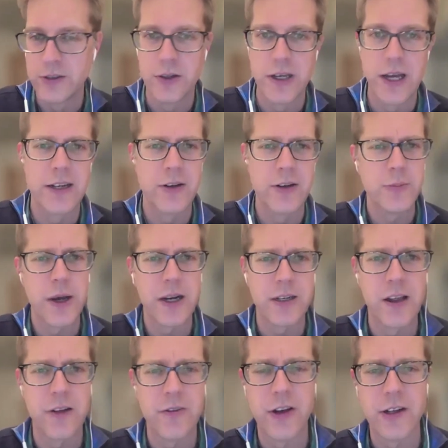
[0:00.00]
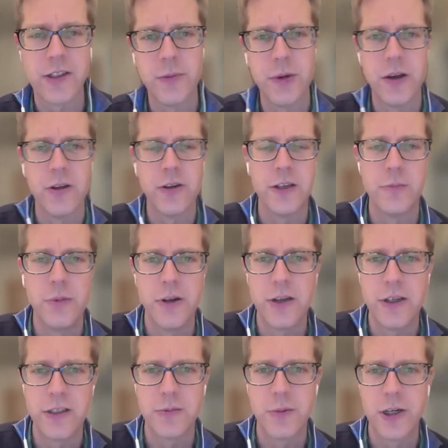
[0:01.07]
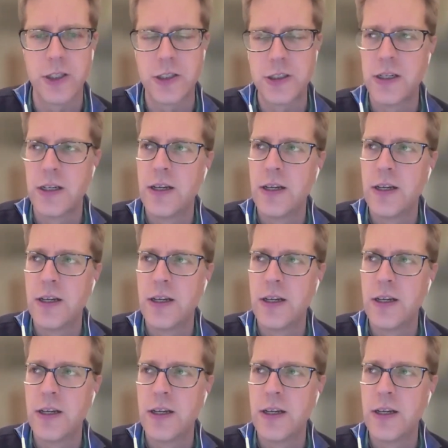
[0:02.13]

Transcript: So again, it goes back to that flexibility and building as much